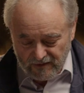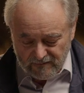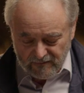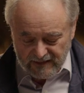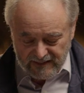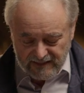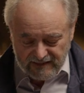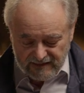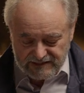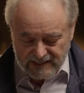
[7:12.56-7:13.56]
with him, and
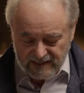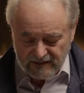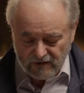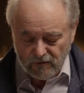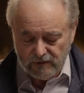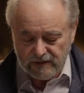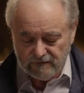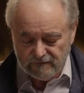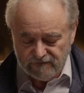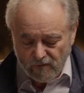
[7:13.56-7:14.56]
he said that
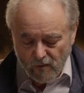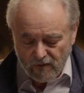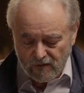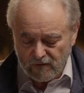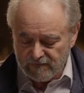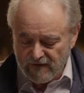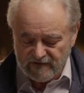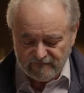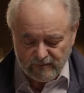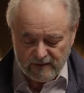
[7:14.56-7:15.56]
only four or
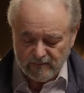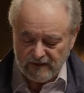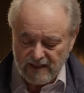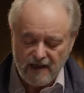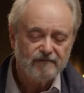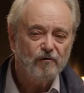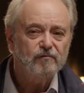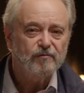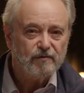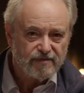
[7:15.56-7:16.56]
five people out of
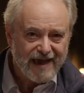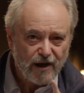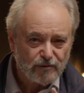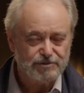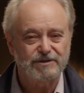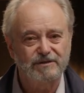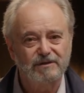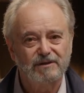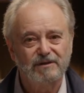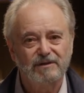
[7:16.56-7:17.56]
over a thousand
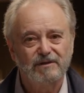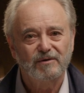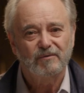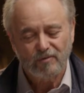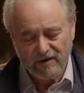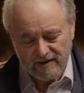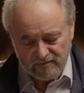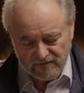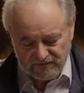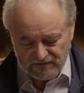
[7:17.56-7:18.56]
were
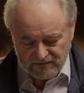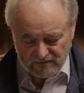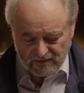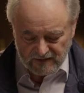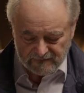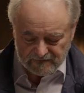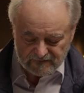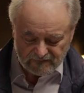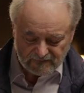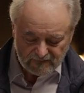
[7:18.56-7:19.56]
able to uh,
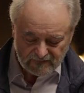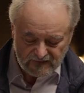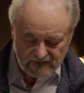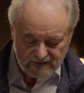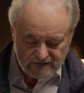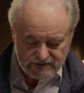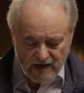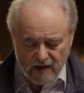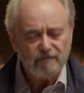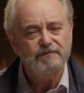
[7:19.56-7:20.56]

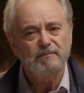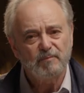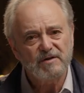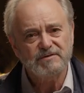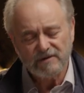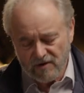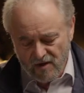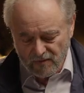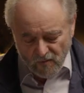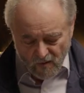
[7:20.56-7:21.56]
solve the puzzle
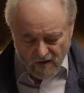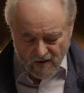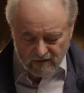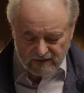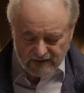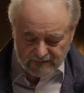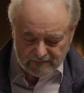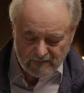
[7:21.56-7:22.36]
on the wall, and it,